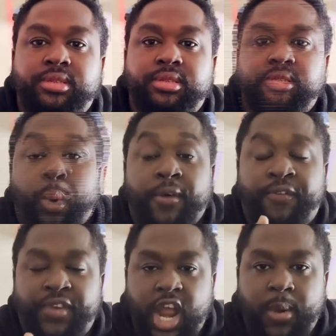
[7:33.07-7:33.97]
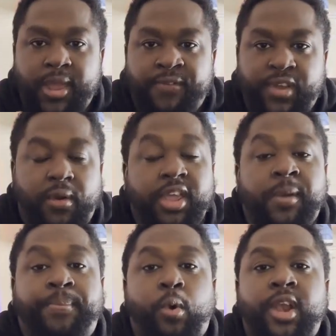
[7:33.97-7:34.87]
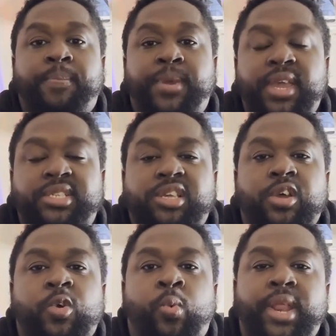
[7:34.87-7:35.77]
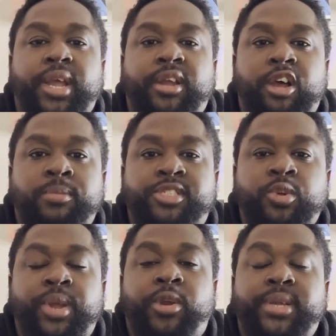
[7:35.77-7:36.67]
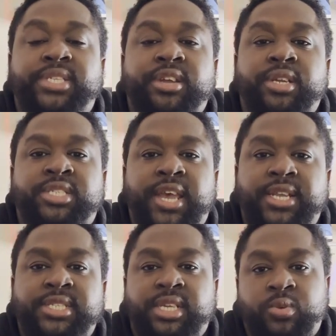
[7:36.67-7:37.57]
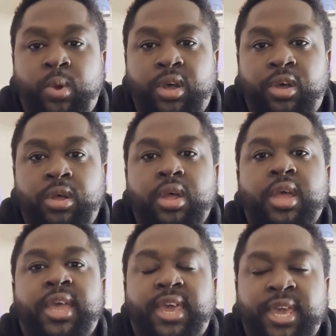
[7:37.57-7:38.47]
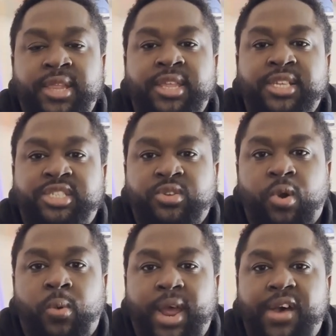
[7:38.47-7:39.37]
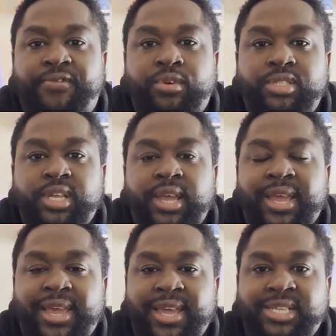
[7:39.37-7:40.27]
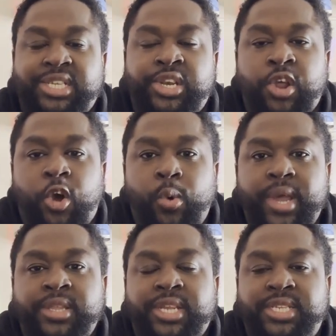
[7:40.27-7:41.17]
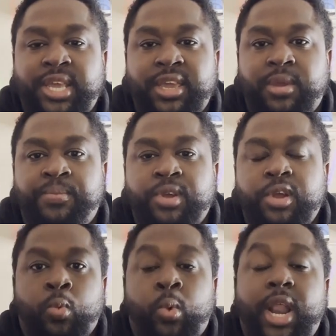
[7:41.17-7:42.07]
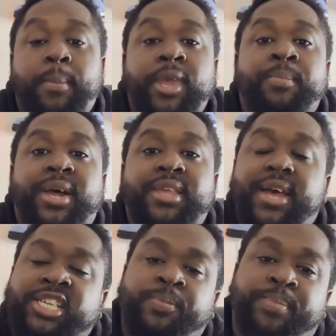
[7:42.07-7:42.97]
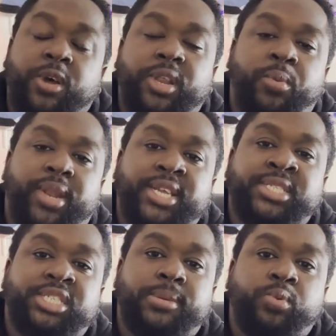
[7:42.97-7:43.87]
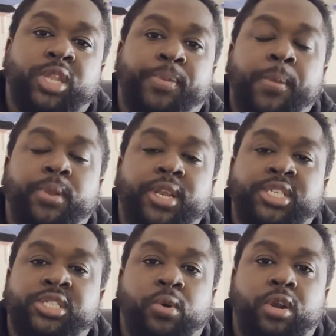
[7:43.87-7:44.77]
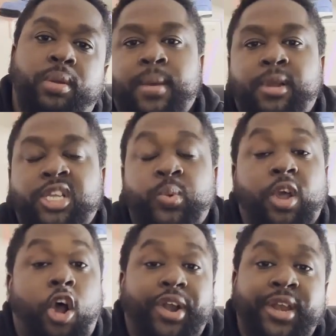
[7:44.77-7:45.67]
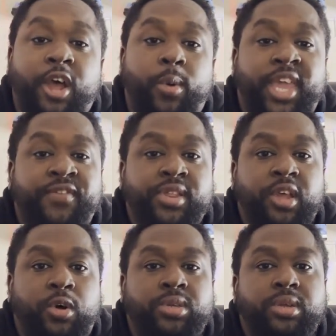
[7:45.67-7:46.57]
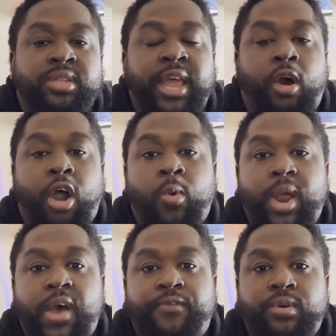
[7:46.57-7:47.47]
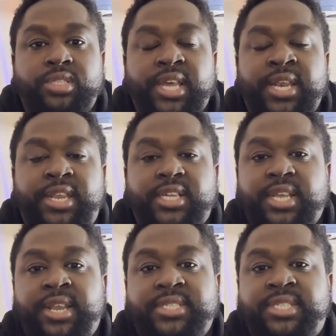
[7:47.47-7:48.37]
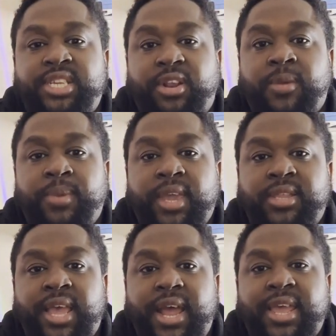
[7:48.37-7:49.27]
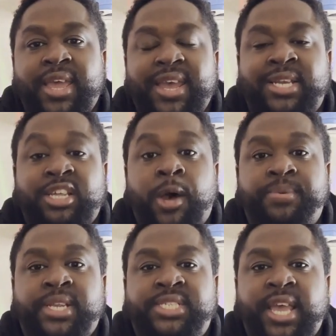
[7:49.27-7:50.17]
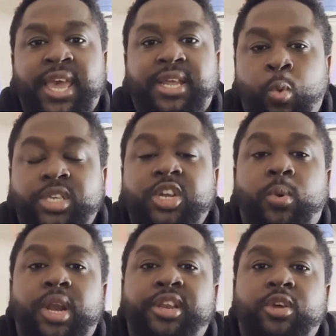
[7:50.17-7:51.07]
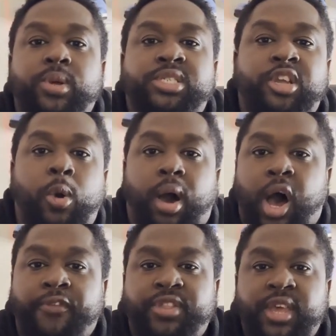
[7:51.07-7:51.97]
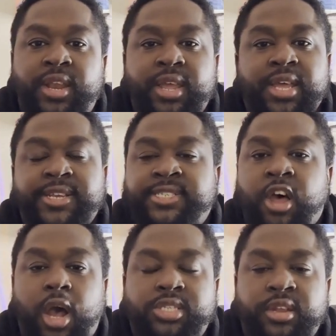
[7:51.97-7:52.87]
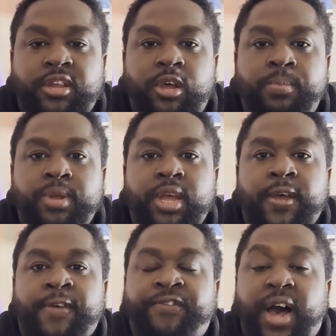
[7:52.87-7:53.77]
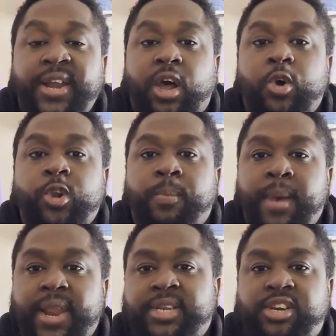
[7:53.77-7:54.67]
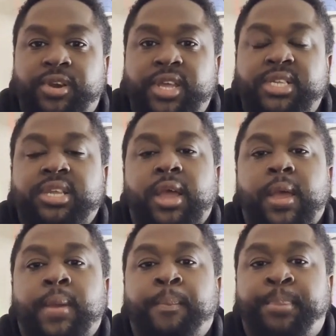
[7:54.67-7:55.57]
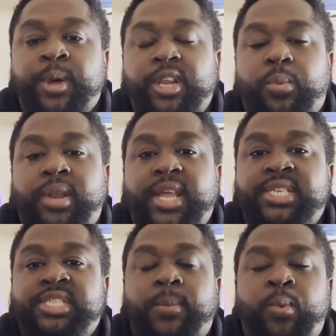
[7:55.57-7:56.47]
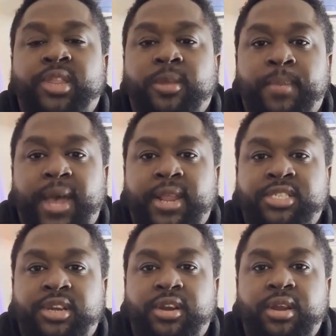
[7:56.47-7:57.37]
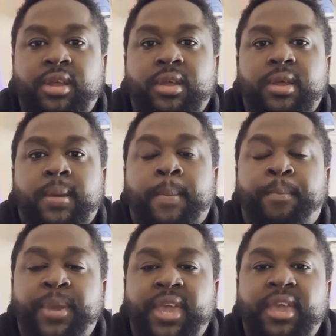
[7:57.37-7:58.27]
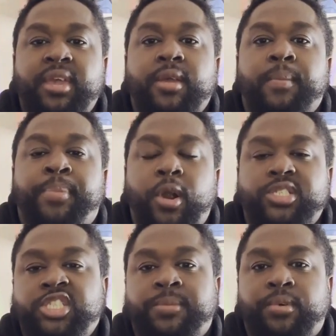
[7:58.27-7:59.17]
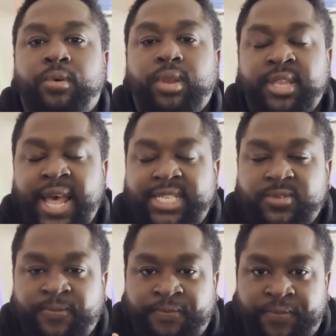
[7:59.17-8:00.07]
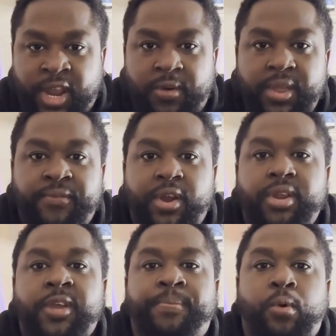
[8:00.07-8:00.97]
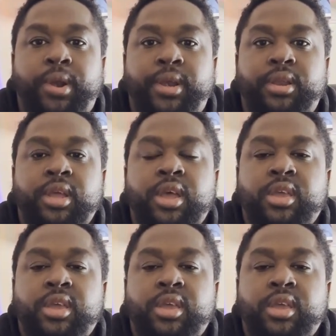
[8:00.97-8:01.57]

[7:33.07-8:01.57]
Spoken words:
So a very, very important piece when it comes to increasing your chances as well in these store raffles is knowing the team. What I mean by that is building relationships with the people in the store. Because we already know, even though they are raffles, it doesn't necessarily mean that it's up to chance. What you want to do is go often, talk to them, find out who the manager is, build a relationship with the manager, be personable. That's very, very important. You